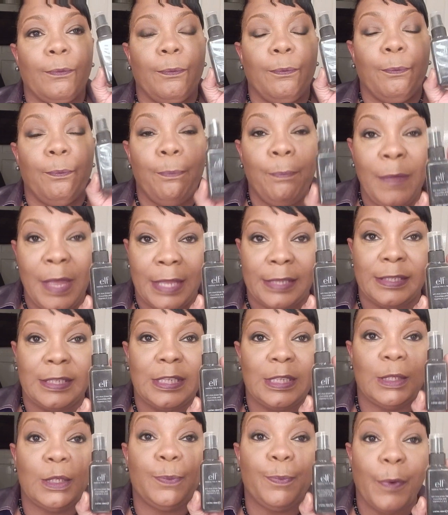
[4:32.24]

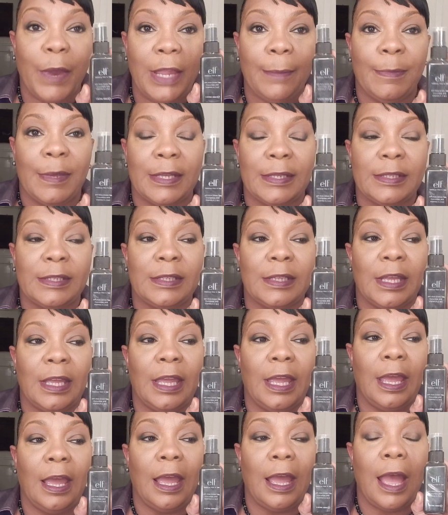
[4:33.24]
mist, spray mist.
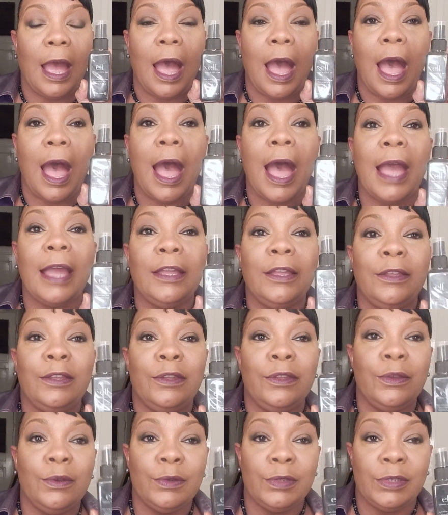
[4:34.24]
I
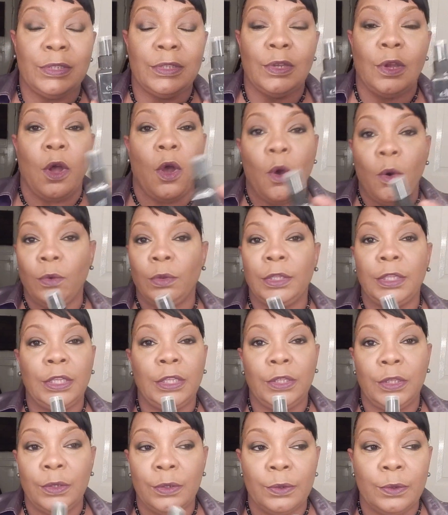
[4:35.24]
used to only
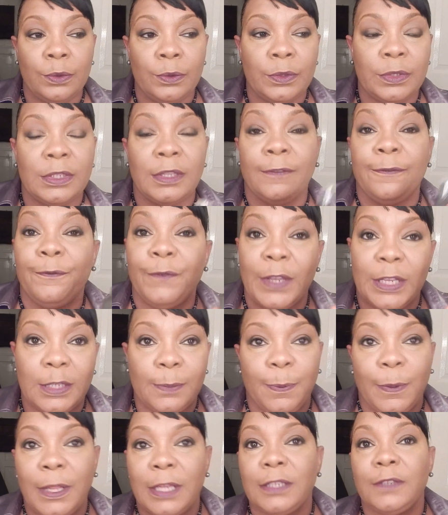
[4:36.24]
use the Fix
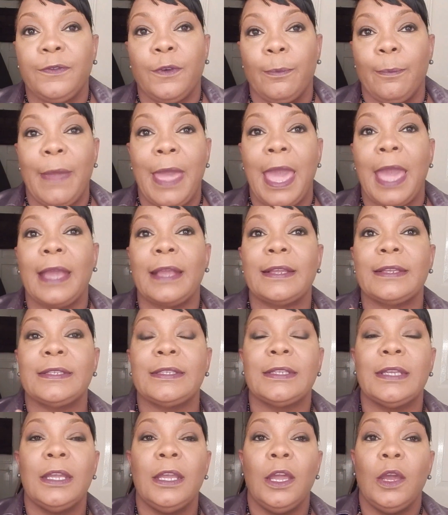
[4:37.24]
Plus from MAC,
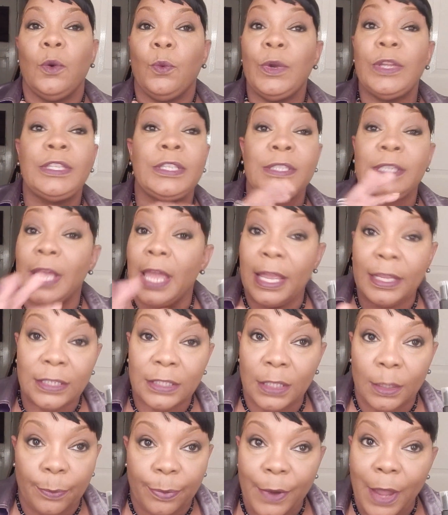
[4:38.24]
which is an
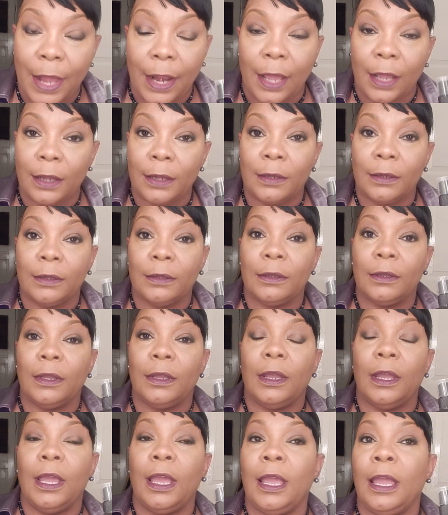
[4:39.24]
excellent product,
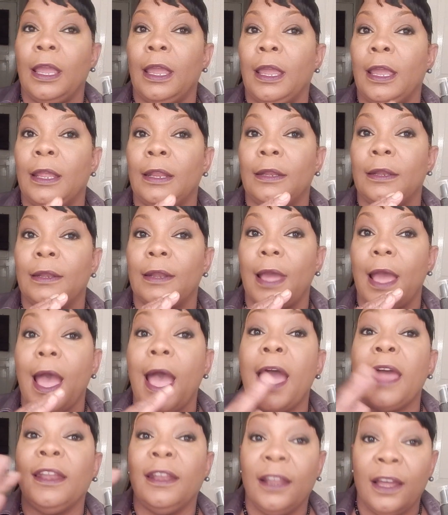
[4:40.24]
and
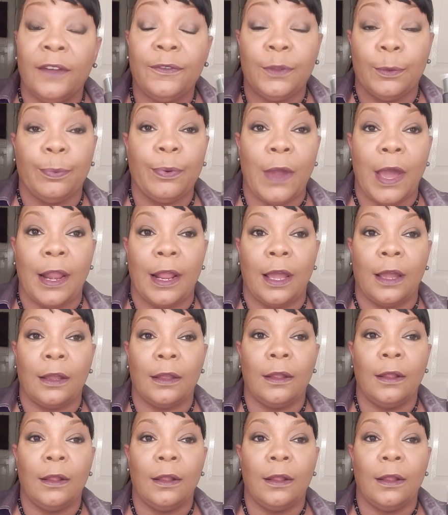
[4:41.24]
I love the product.